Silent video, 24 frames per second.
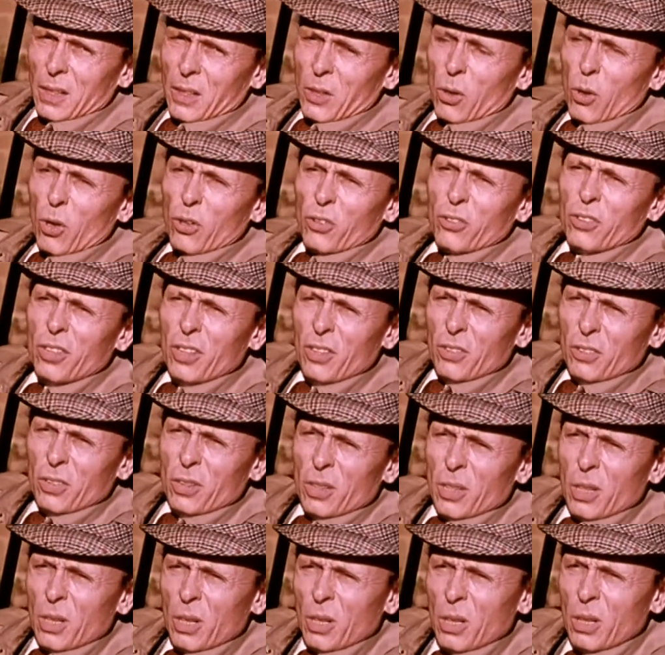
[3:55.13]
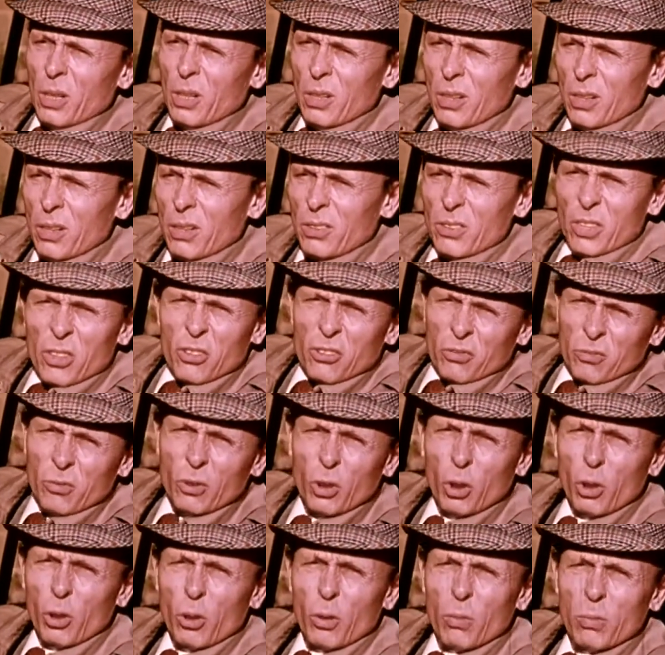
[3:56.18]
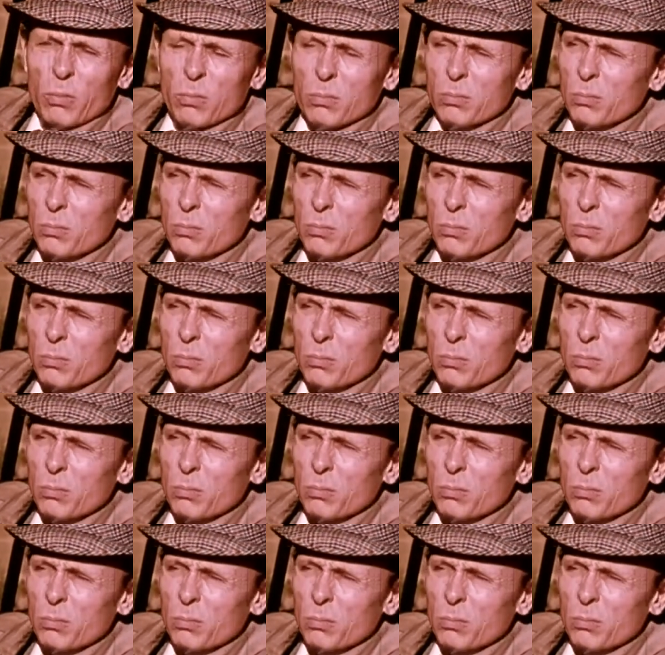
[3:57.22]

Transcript: course, these are just little